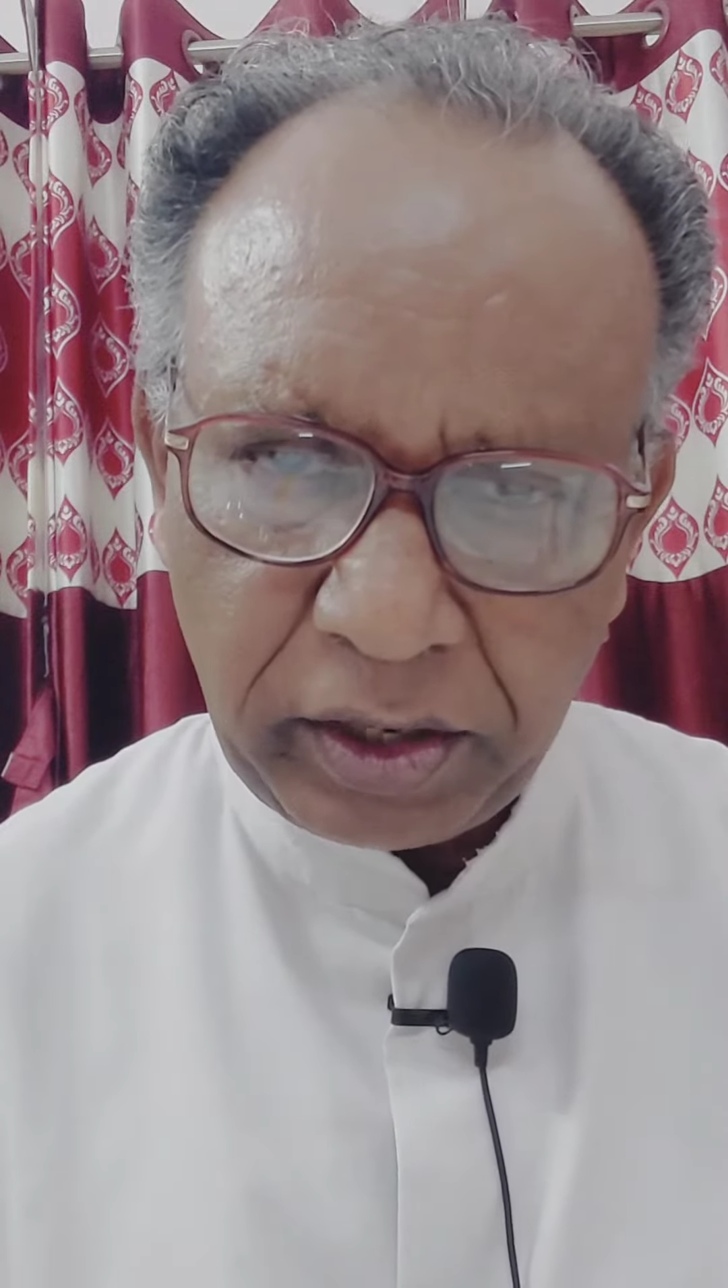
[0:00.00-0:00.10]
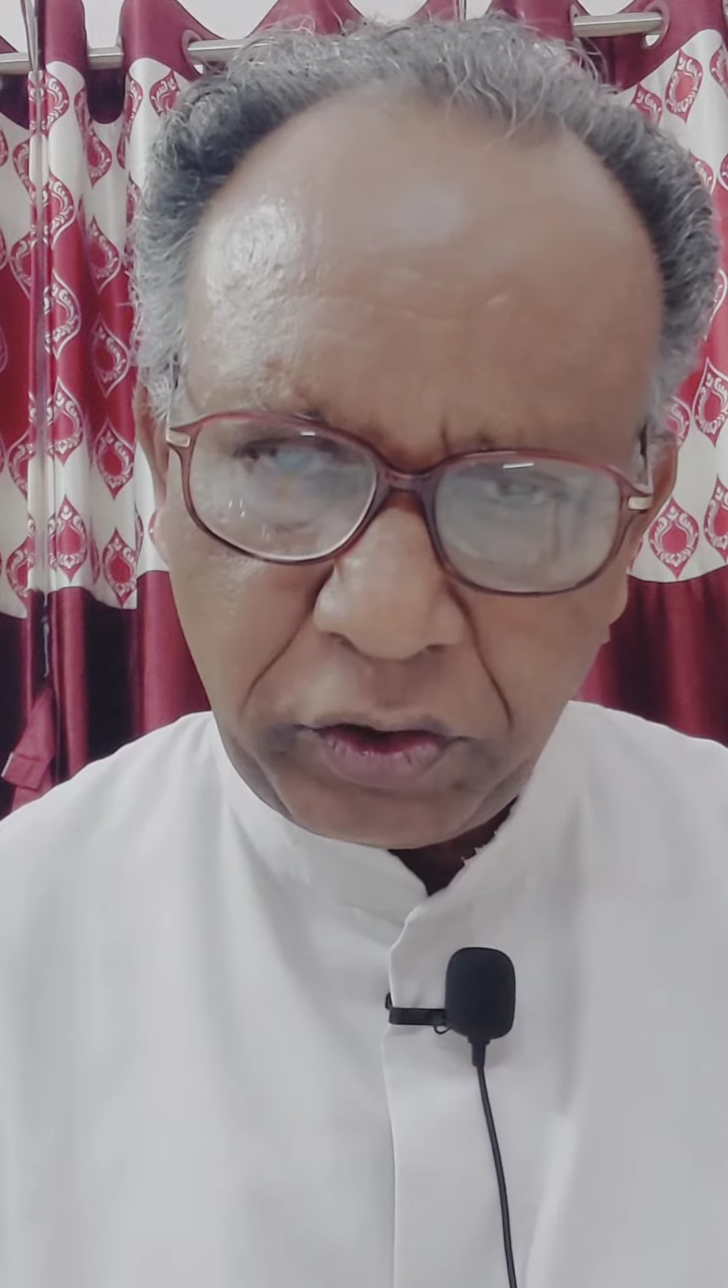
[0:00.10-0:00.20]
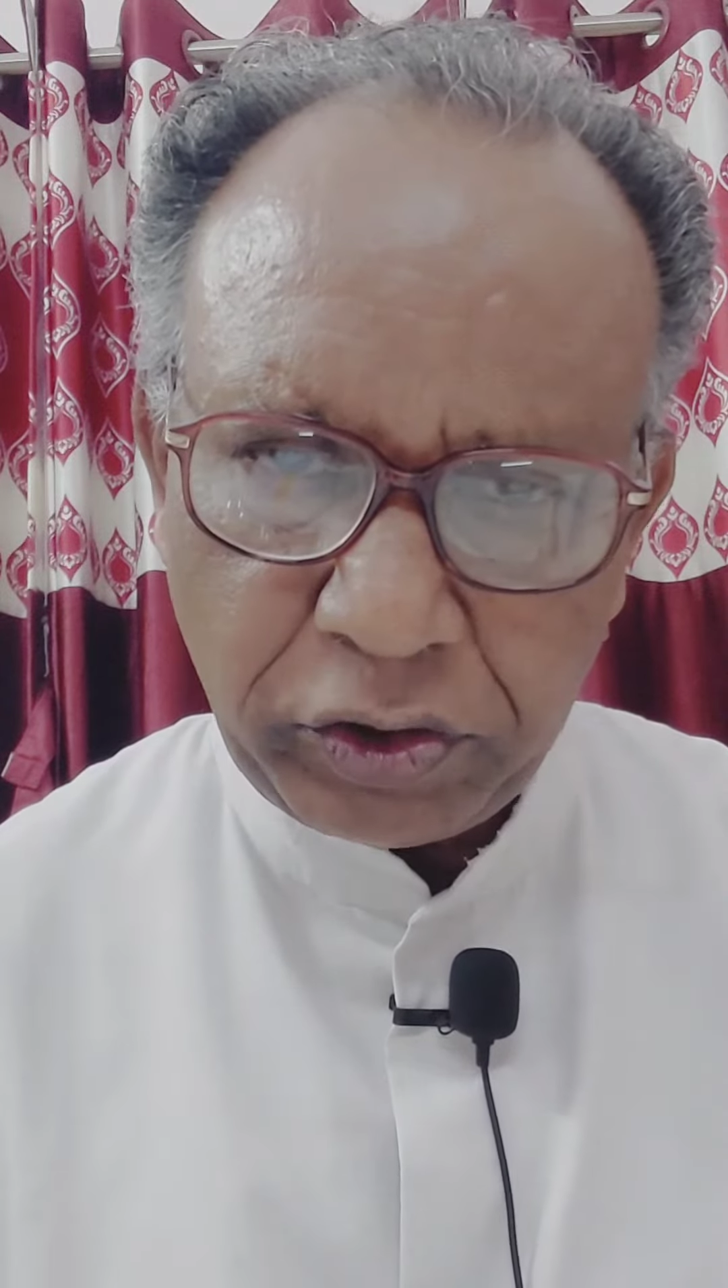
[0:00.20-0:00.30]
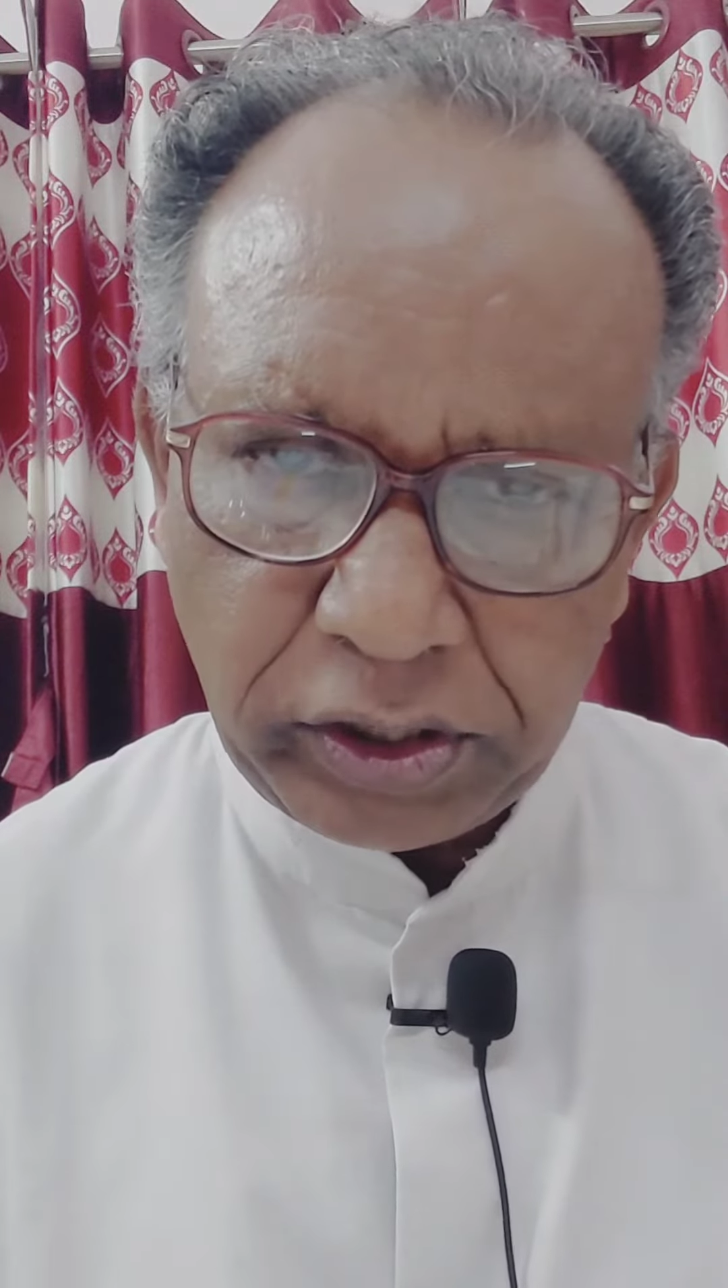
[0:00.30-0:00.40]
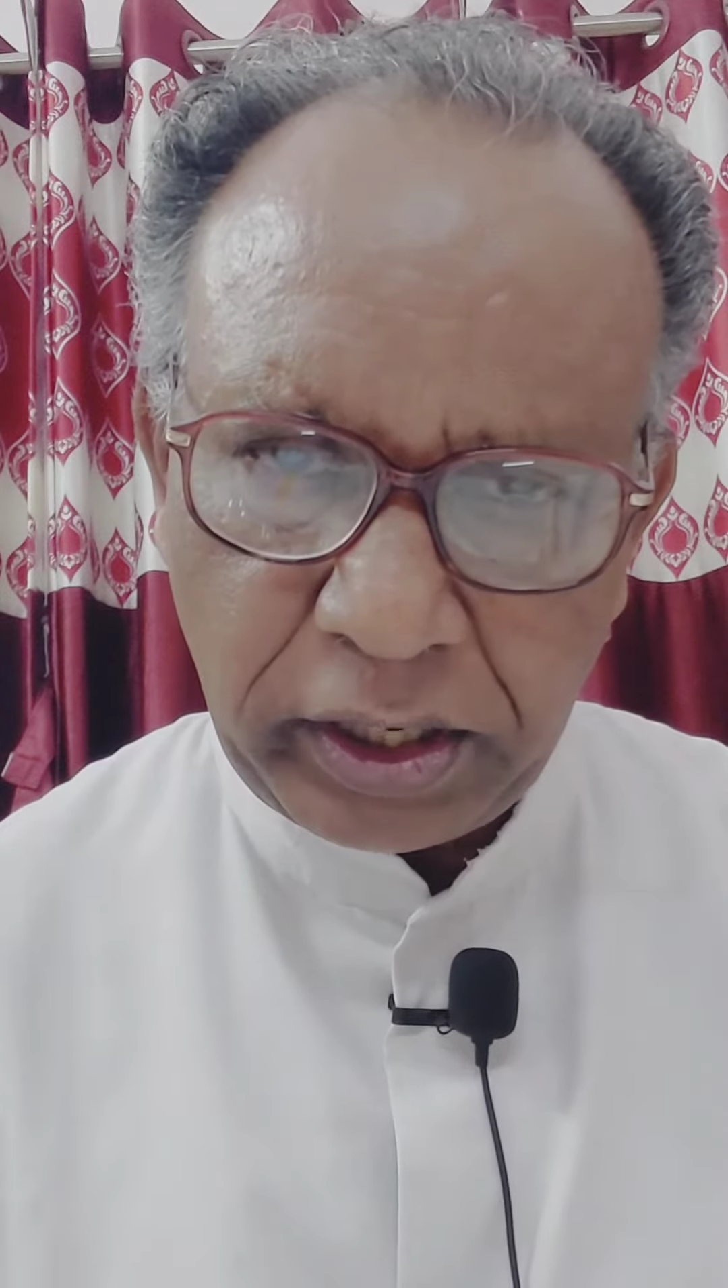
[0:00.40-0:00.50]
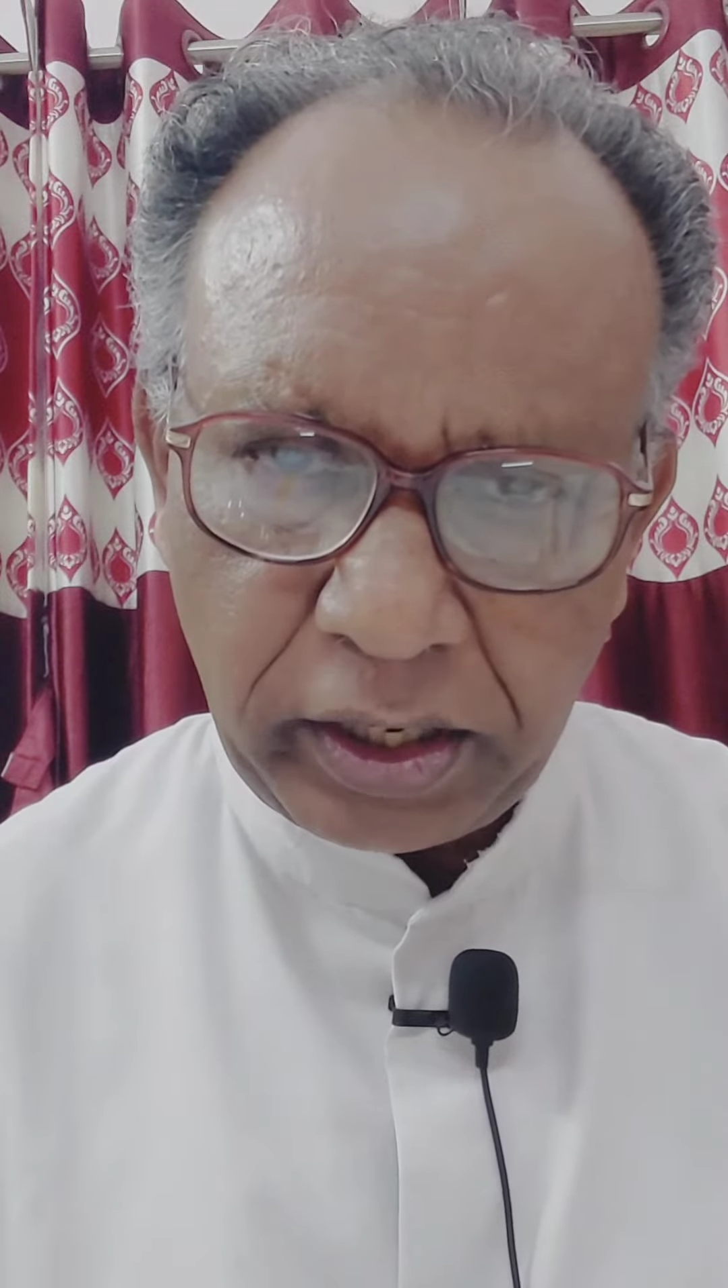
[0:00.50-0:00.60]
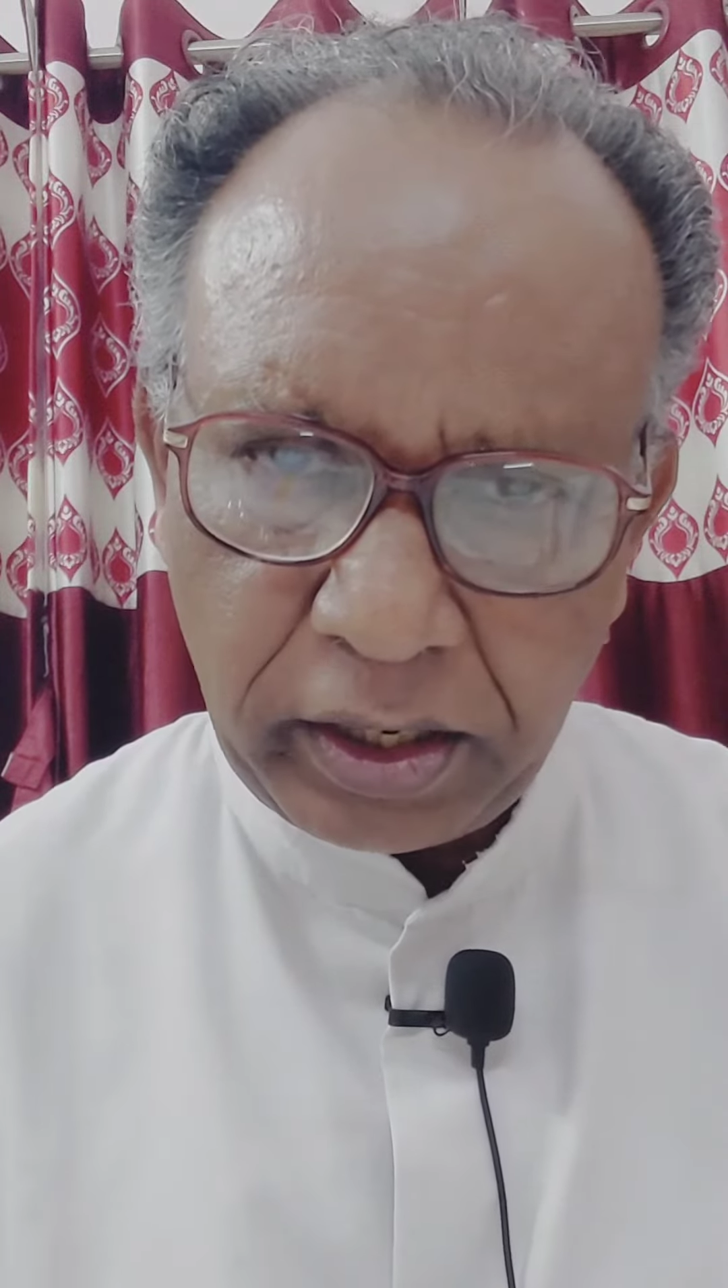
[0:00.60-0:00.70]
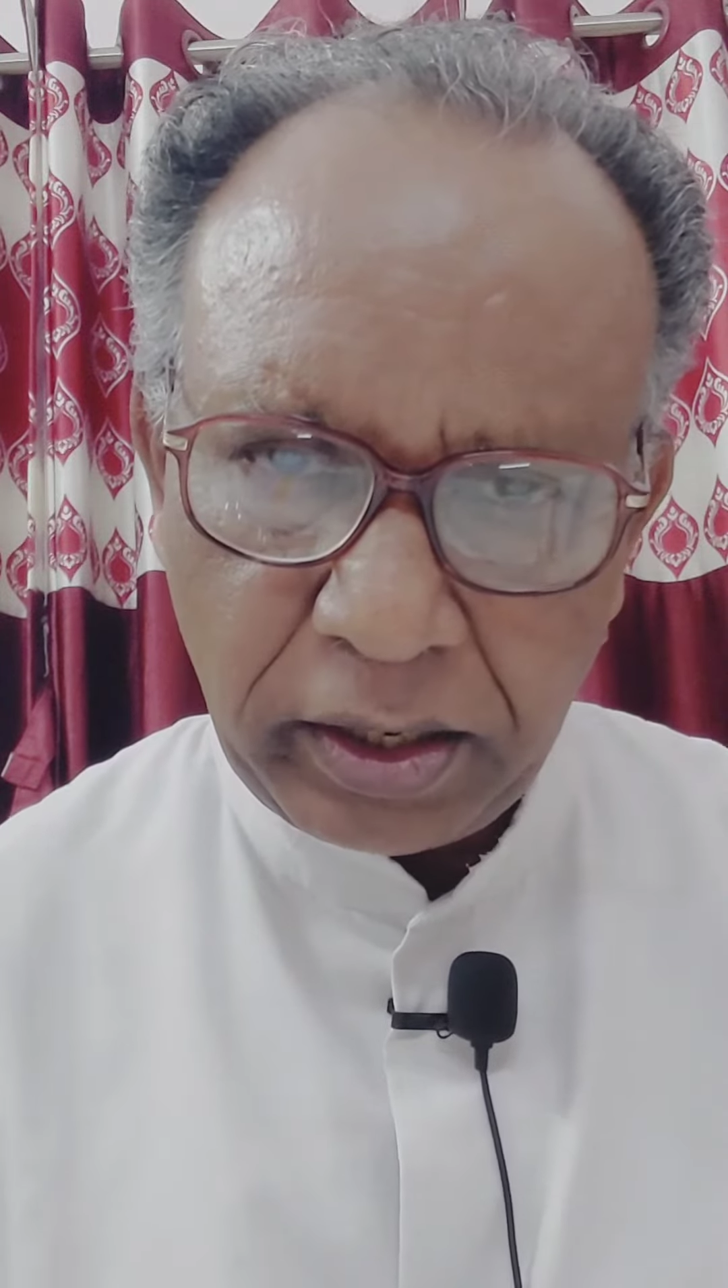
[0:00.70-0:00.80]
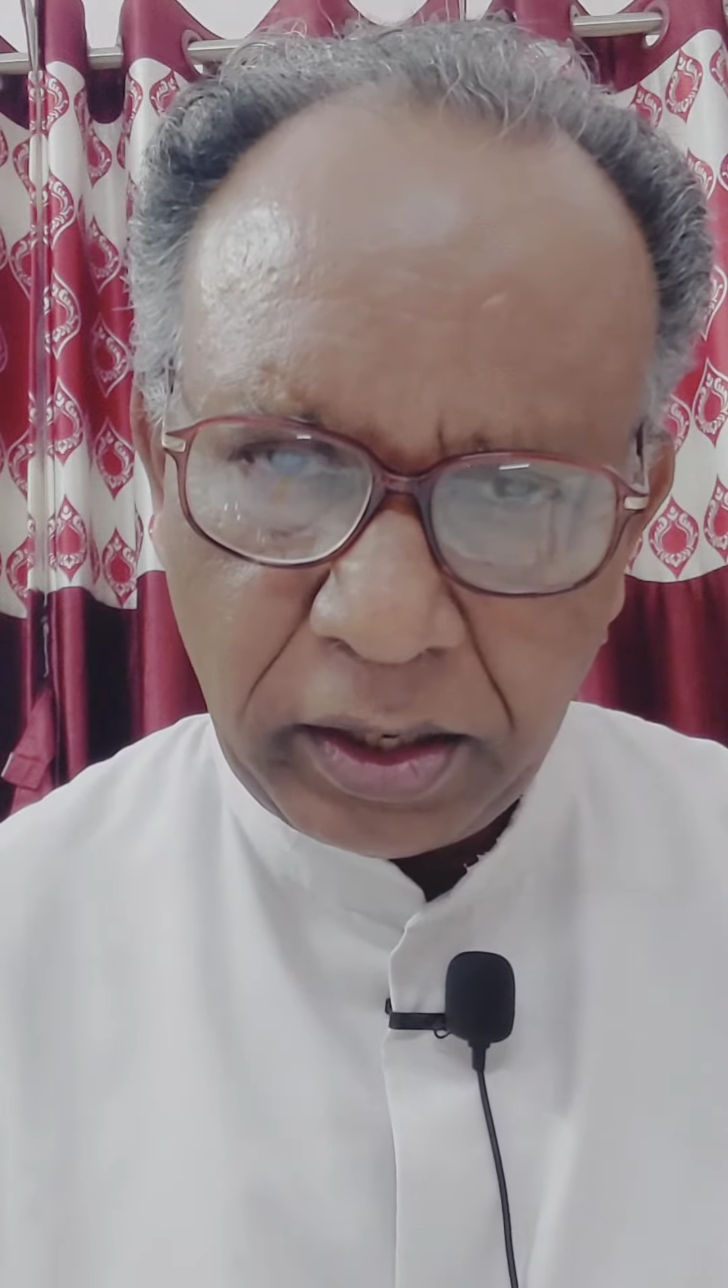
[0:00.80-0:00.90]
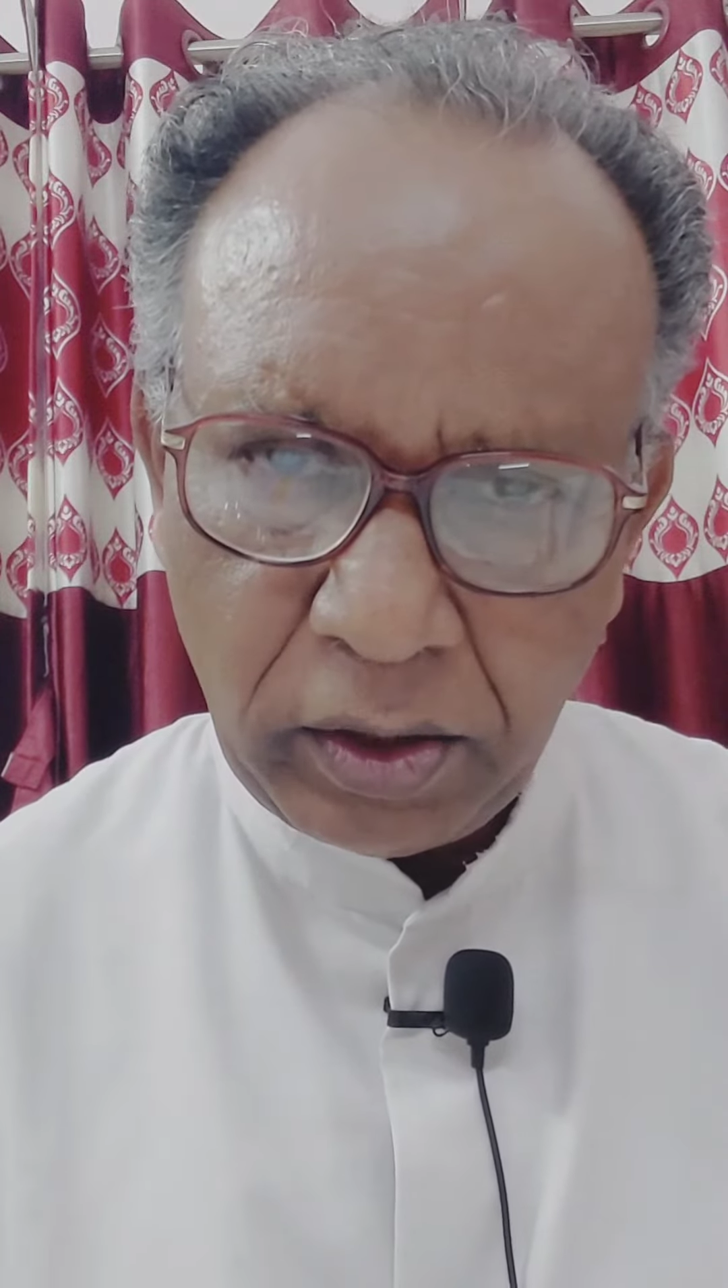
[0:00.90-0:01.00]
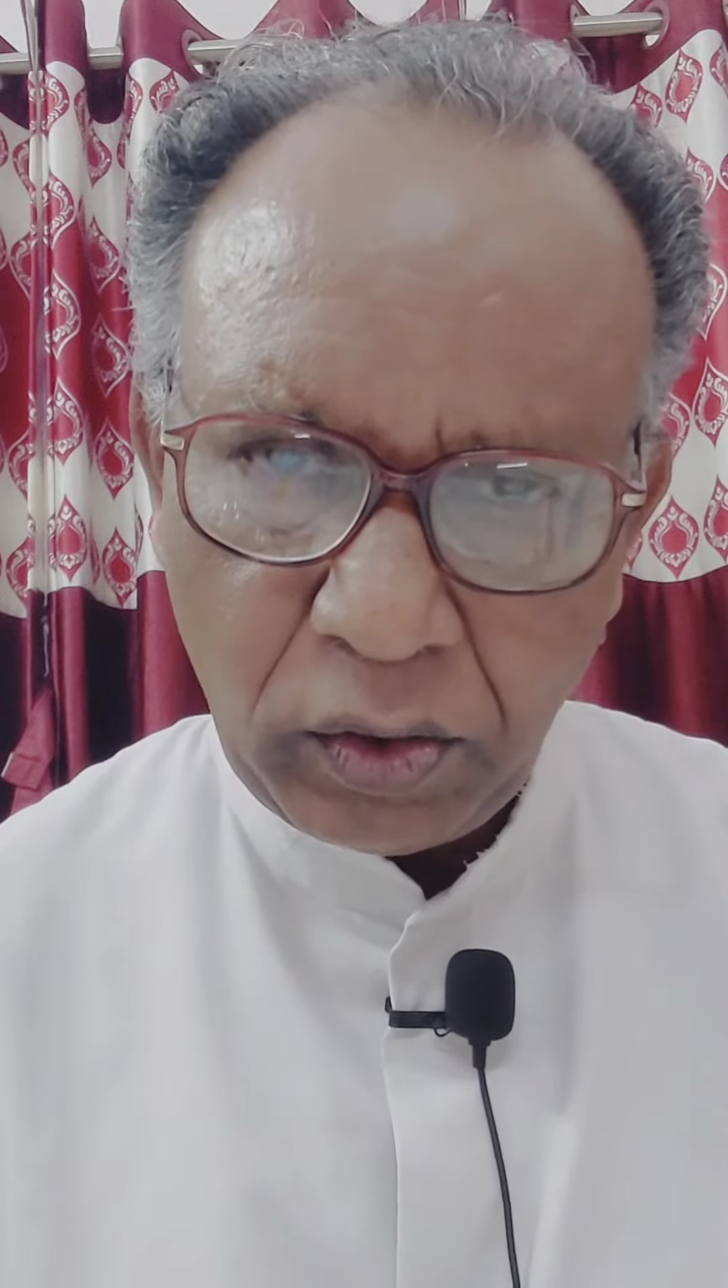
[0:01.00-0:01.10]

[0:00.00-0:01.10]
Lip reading: a question: